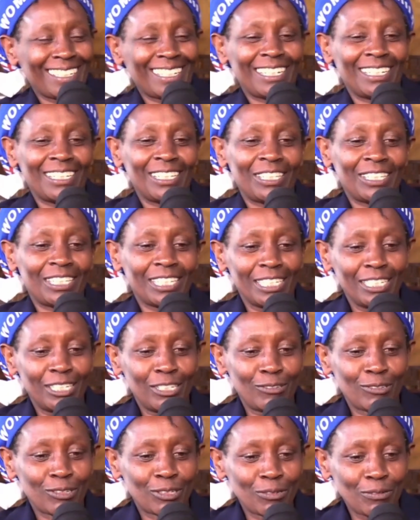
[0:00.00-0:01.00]
And
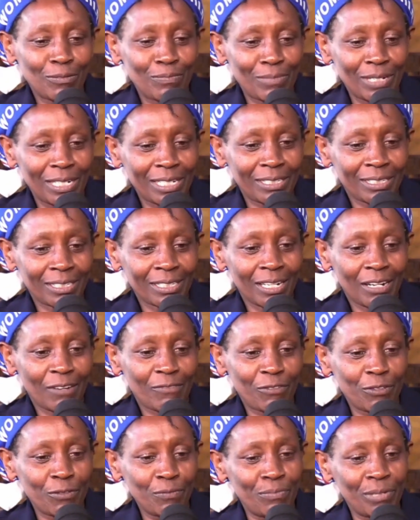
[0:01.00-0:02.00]
thank you so much.
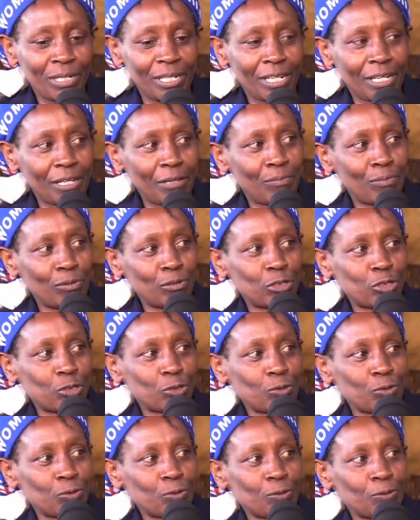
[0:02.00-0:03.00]
Have you been able
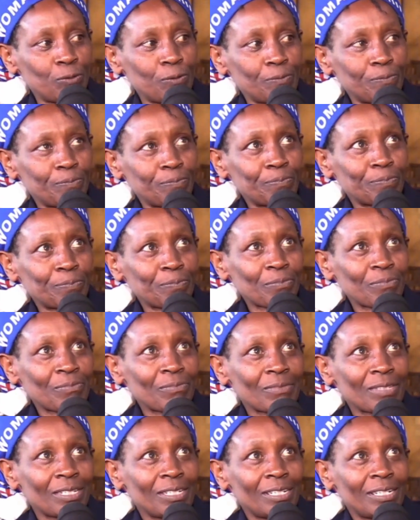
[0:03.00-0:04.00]
to
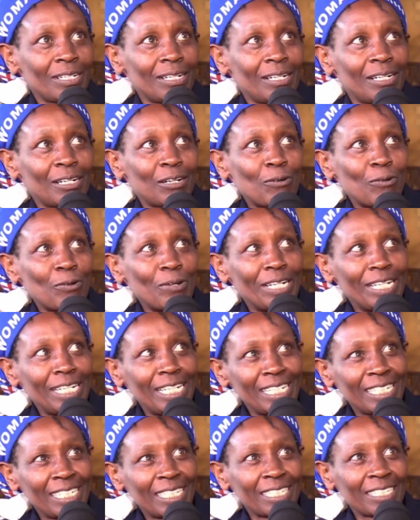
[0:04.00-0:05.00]

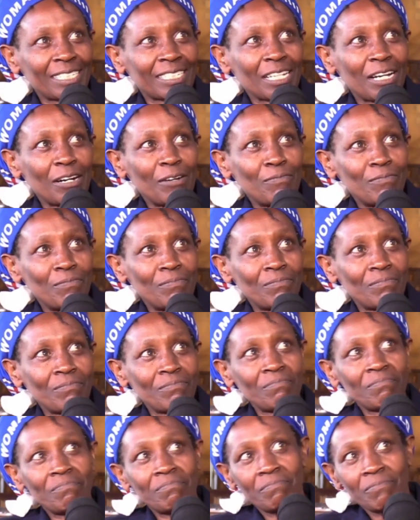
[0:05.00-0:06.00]
connect
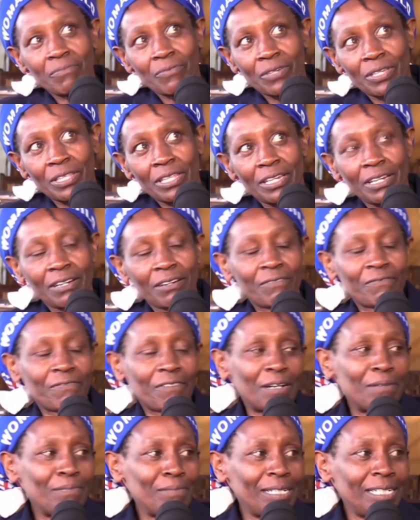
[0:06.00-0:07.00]
some with their
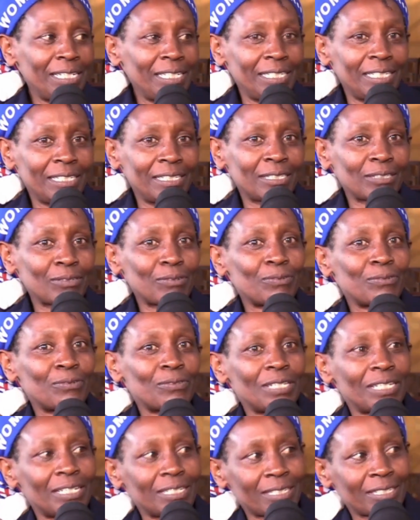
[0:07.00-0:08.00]
families, or
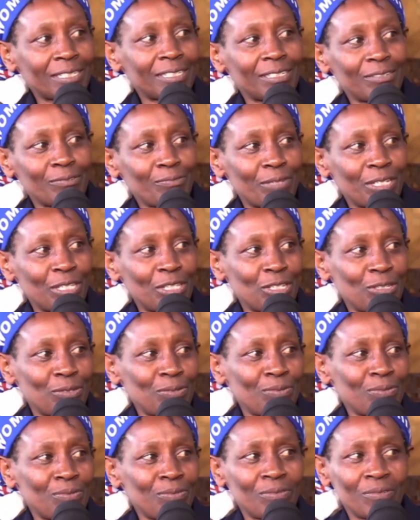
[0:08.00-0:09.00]
they are still with
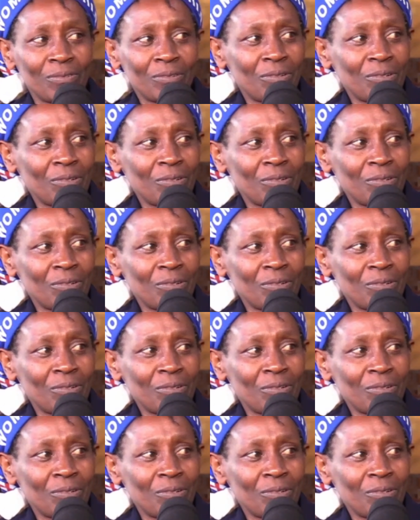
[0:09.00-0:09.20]
you?